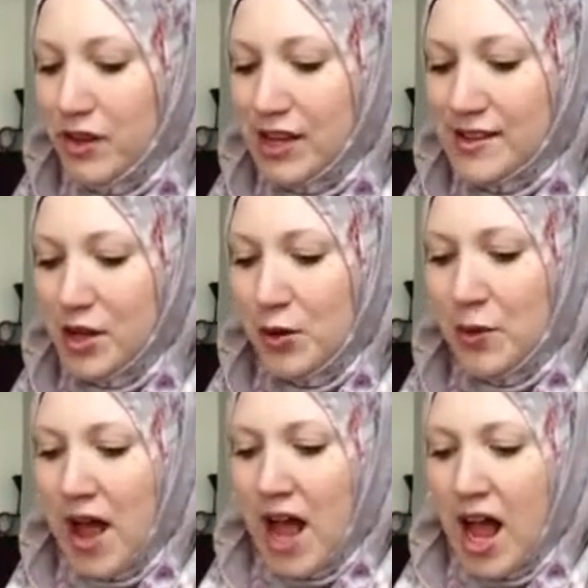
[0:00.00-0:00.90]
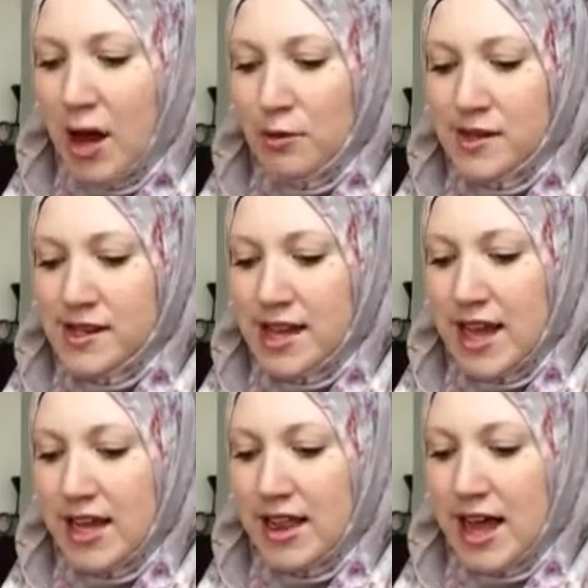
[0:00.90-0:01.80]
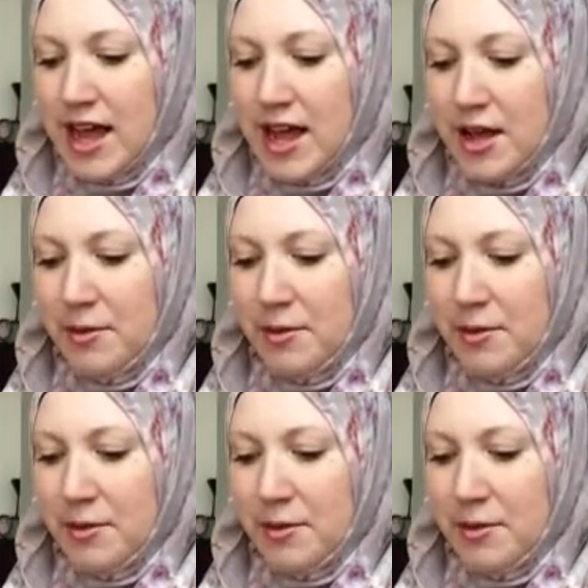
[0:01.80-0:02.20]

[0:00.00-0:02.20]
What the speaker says: So I would say that,